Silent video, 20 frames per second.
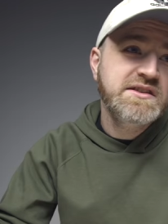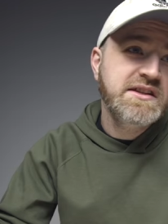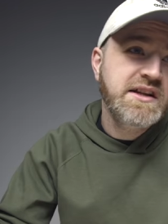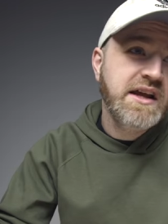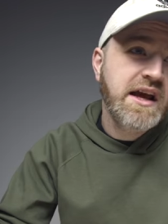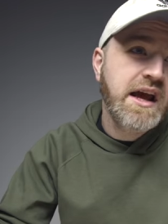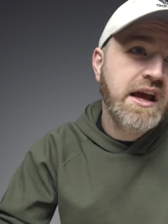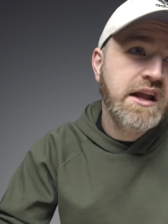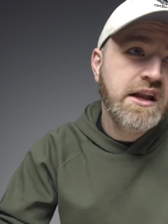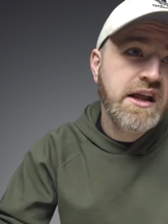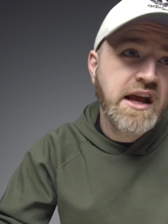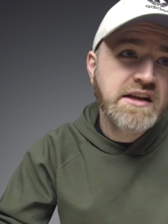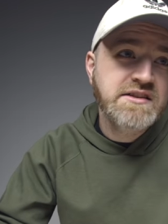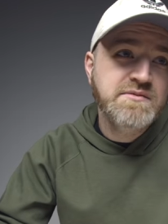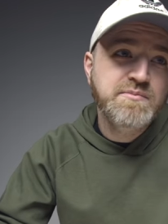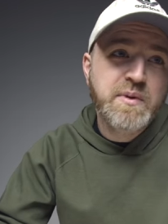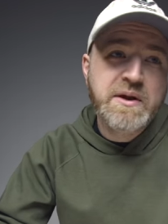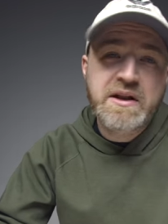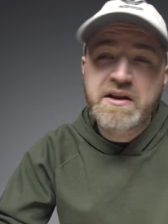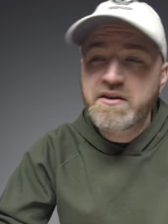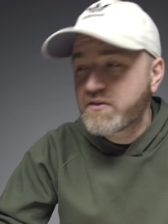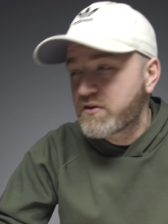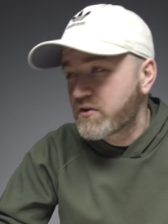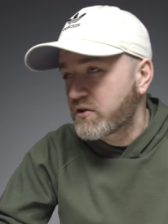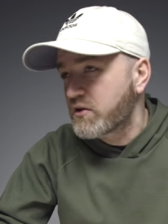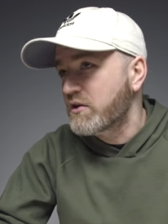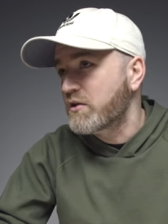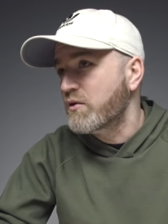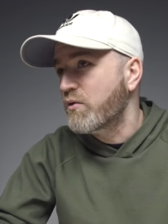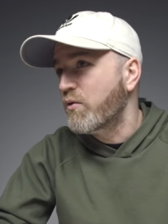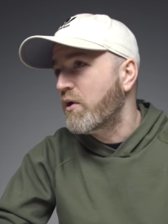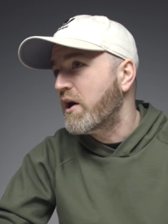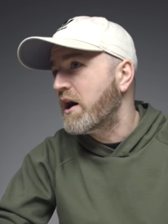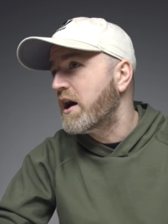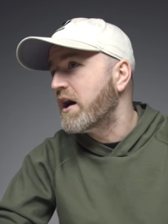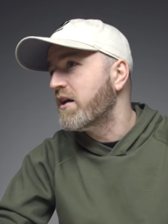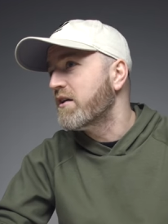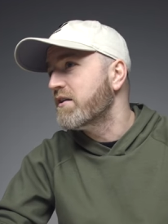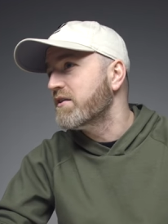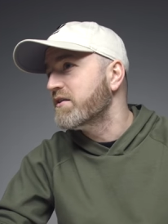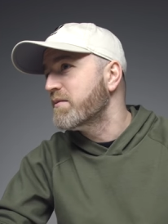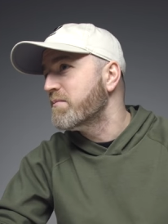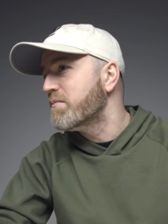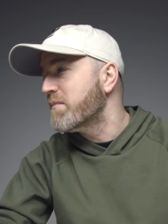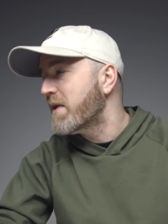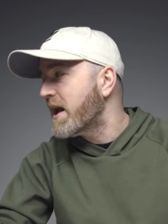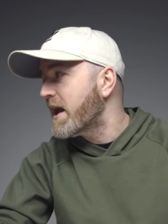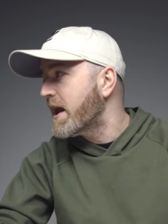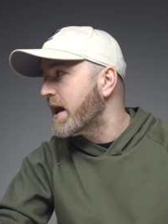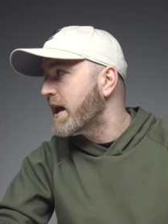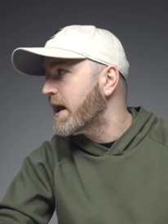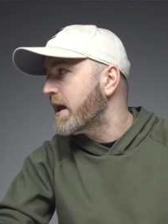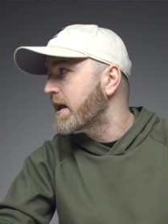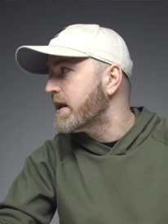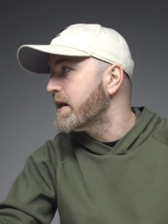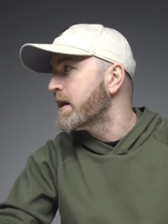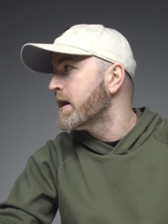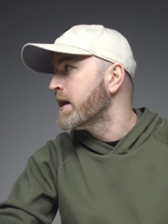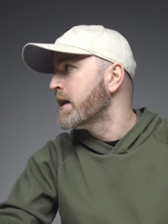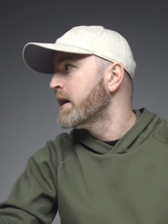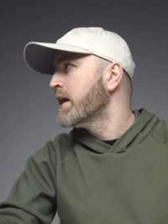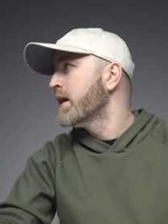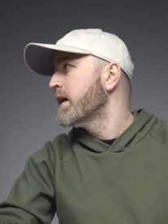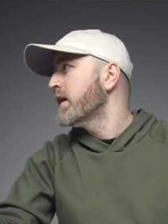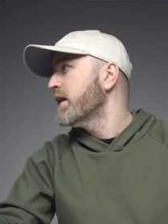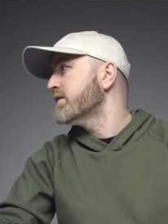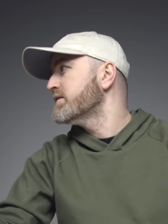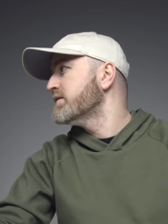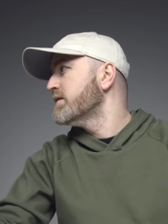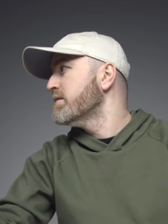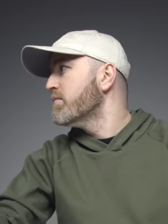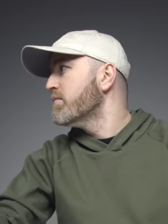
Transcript: today, and he hasn't been here in a little while, and the man is the